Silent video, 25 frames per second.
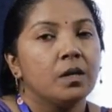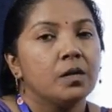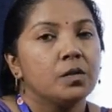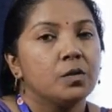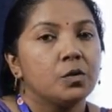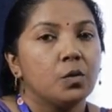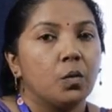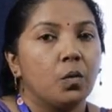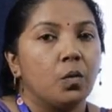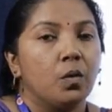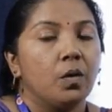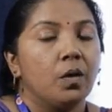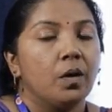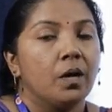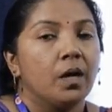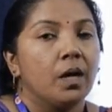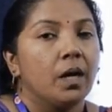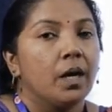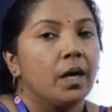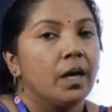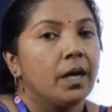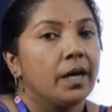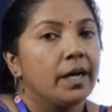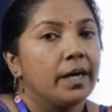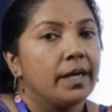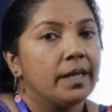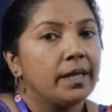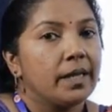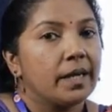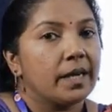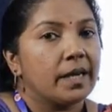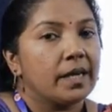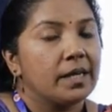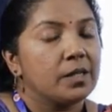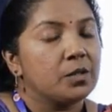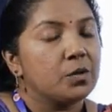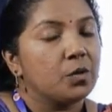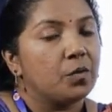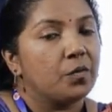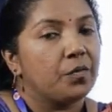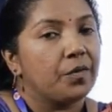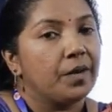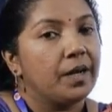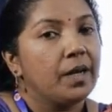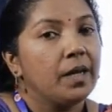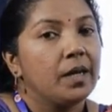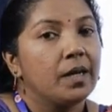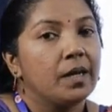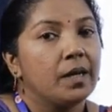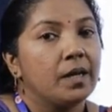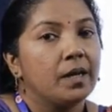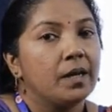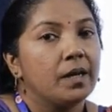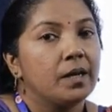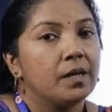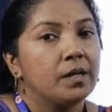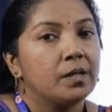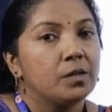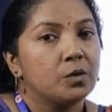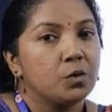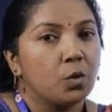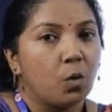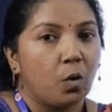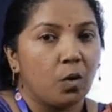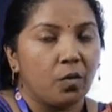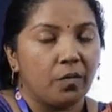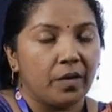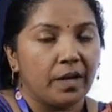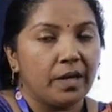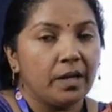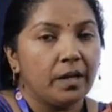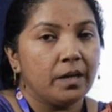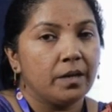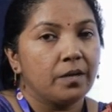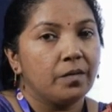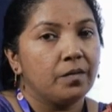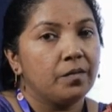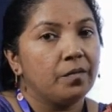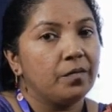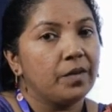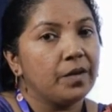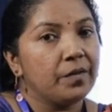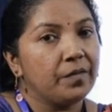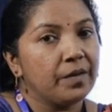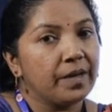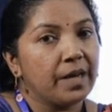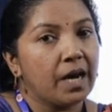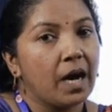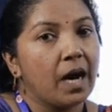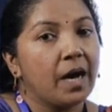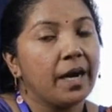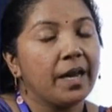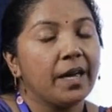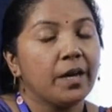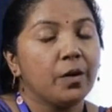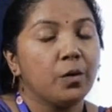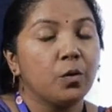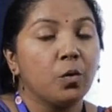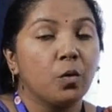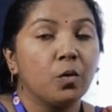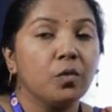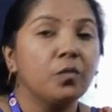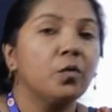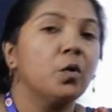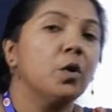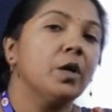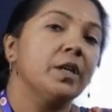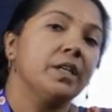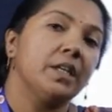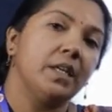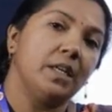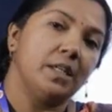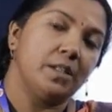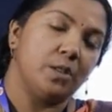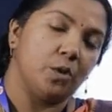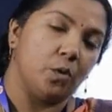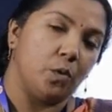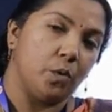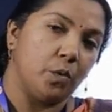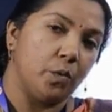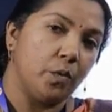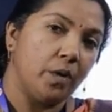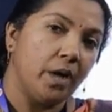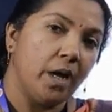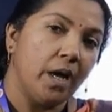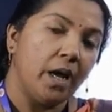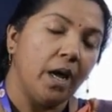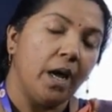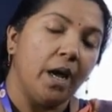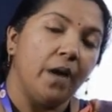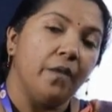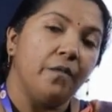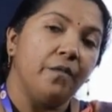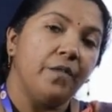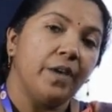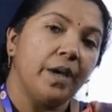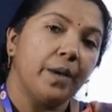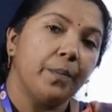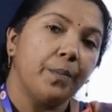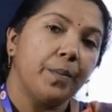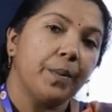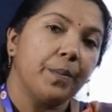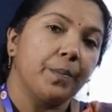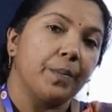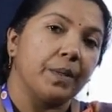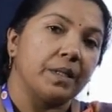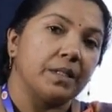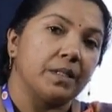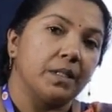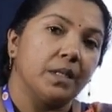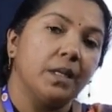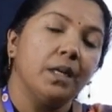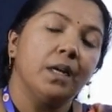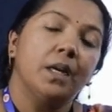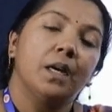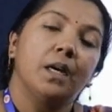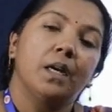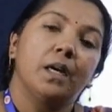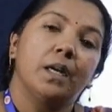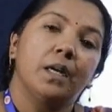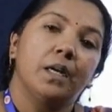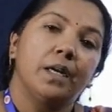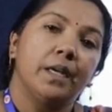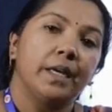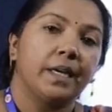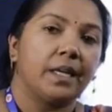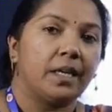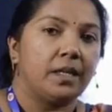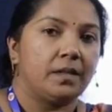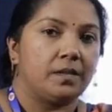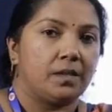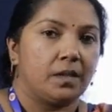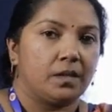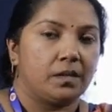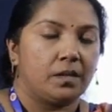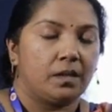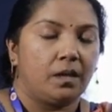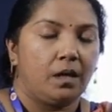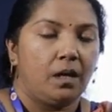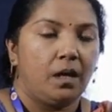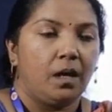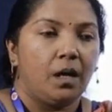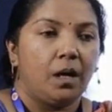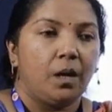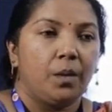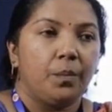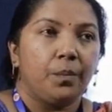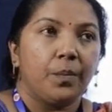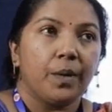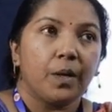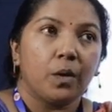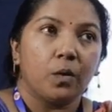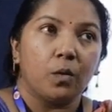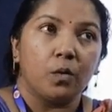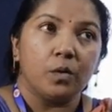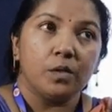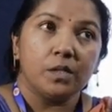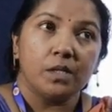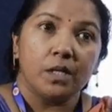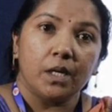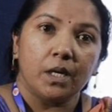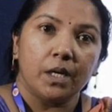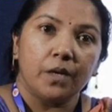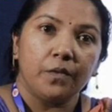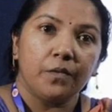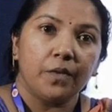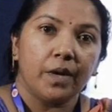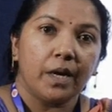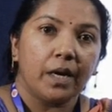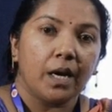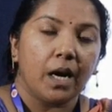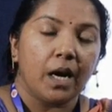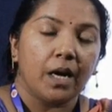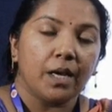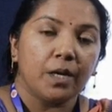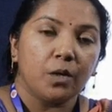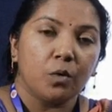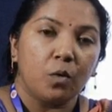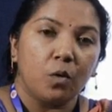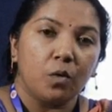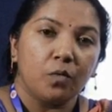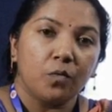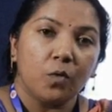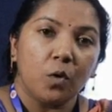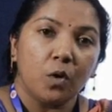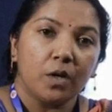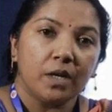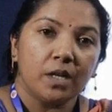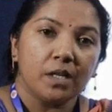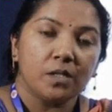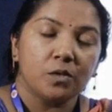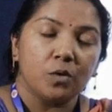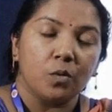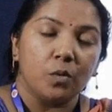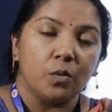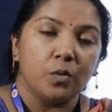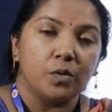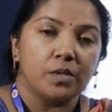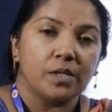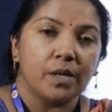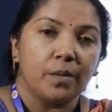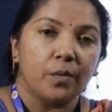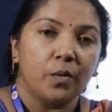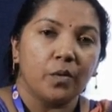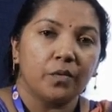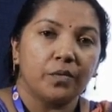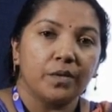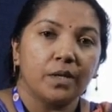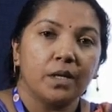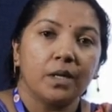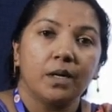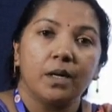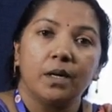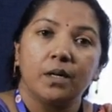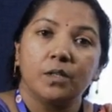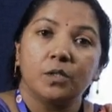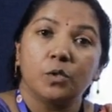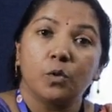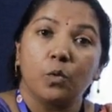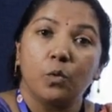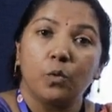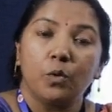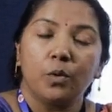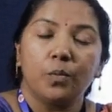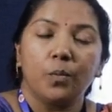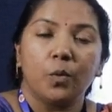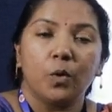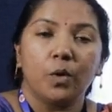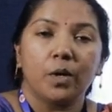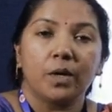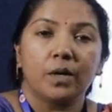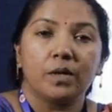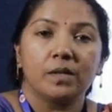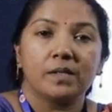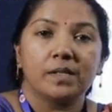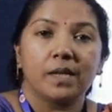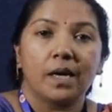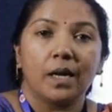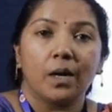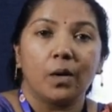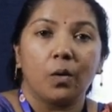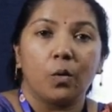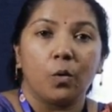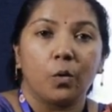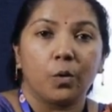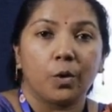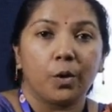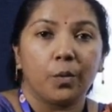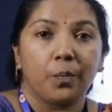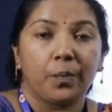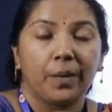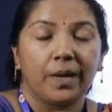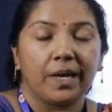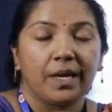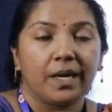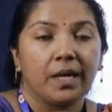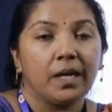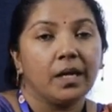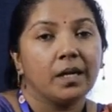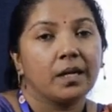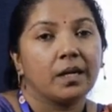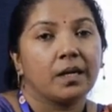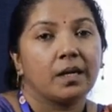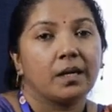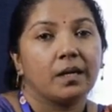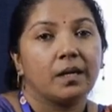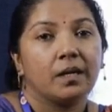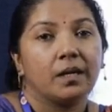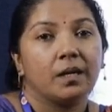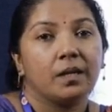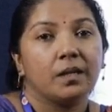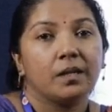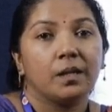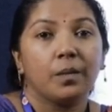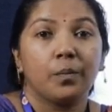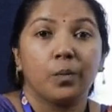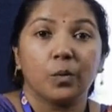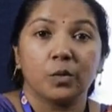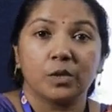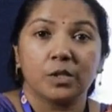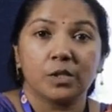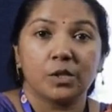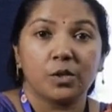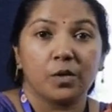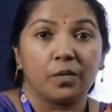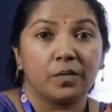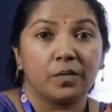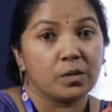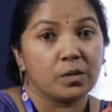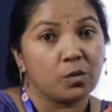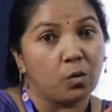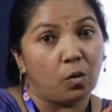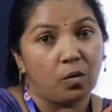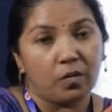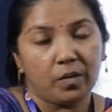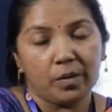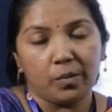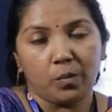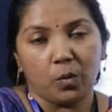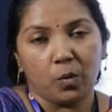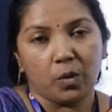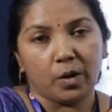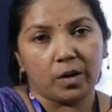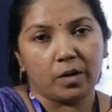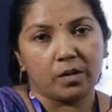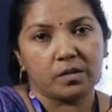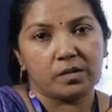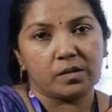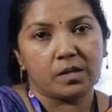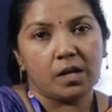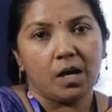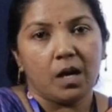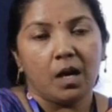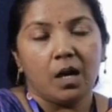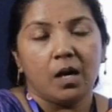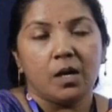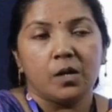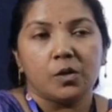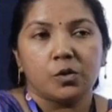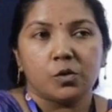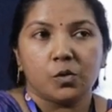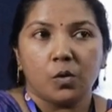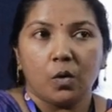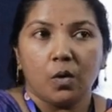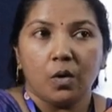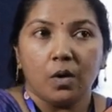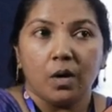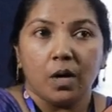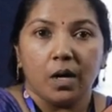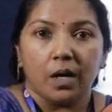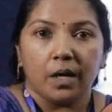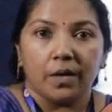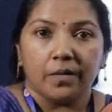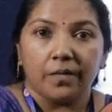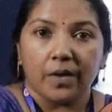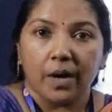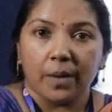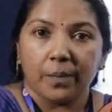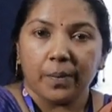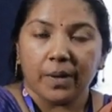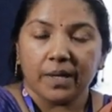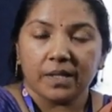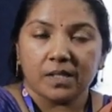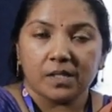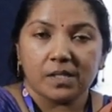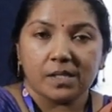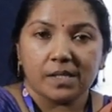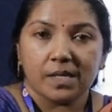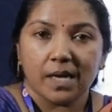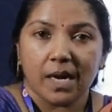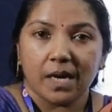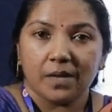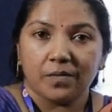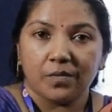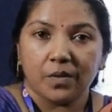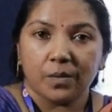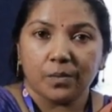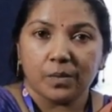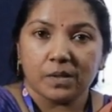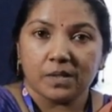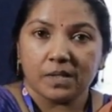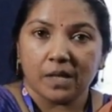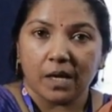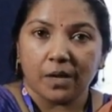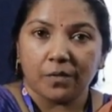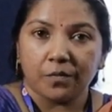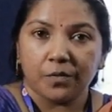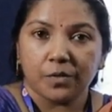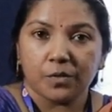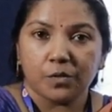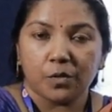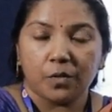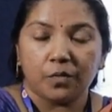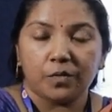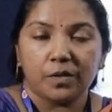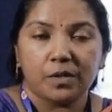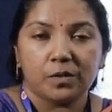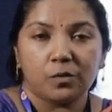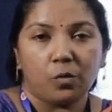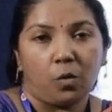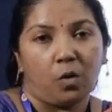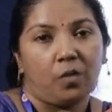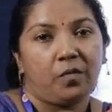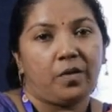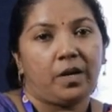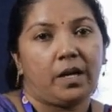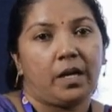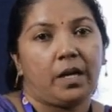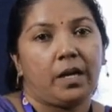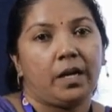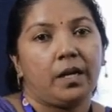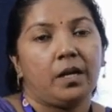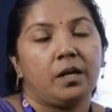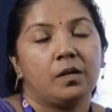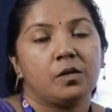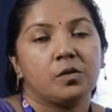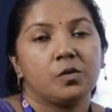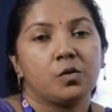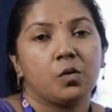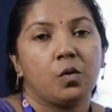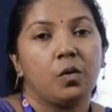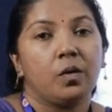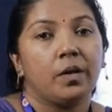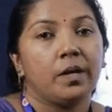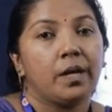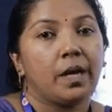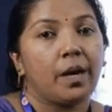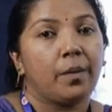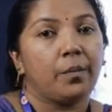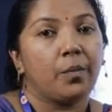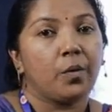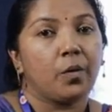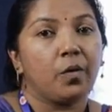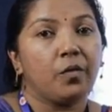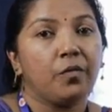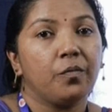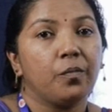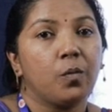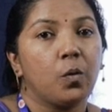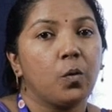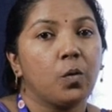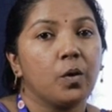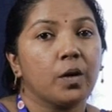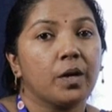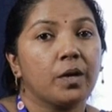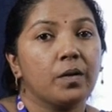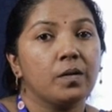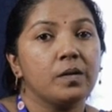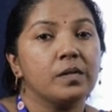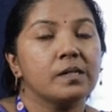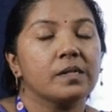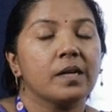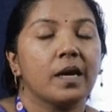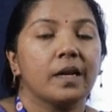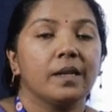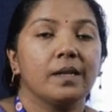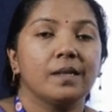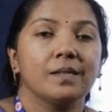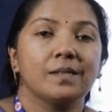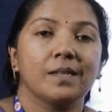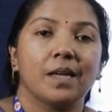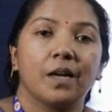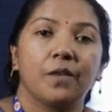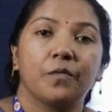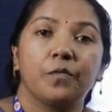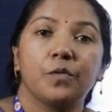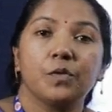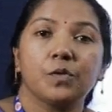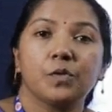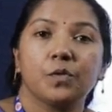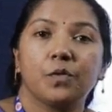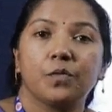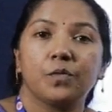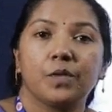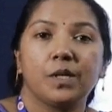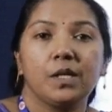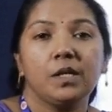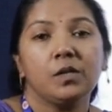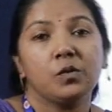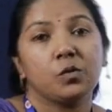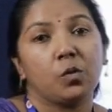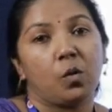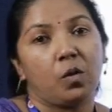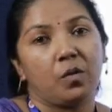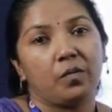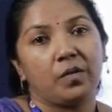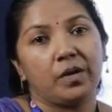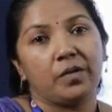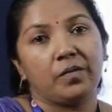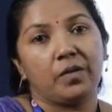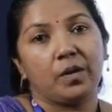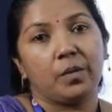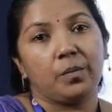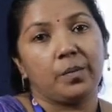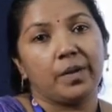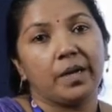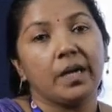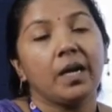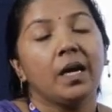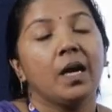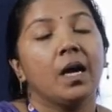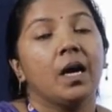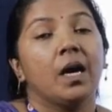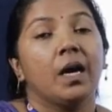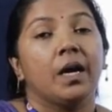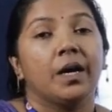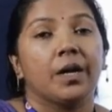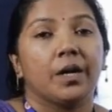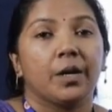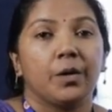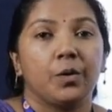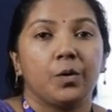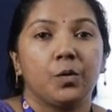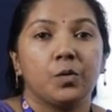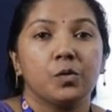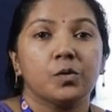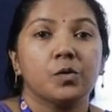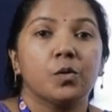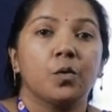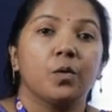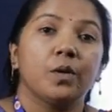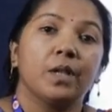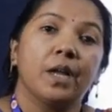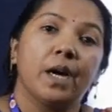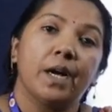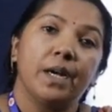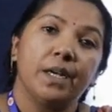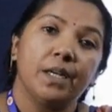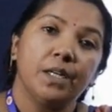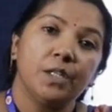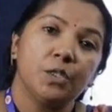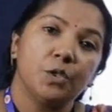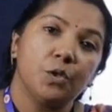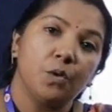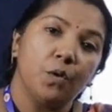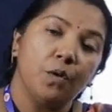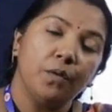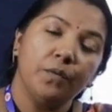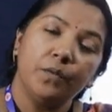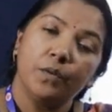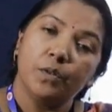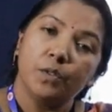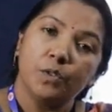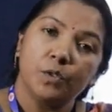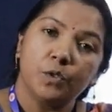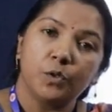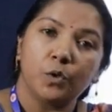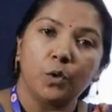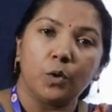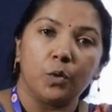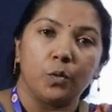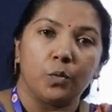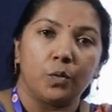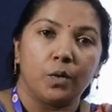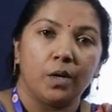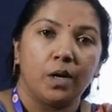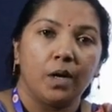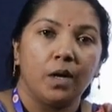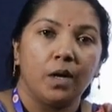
So, in the case of a solvent, when we add a non-volatile solute, vapor pressure decreases because if we are adding non-volatile solute, some of the solute molecules are occupying the position solvent molecules. So, evaporation starts from the surface of the solvent layer. So, number of molecules at the surface of the solvent will be reduced on the addition of solute.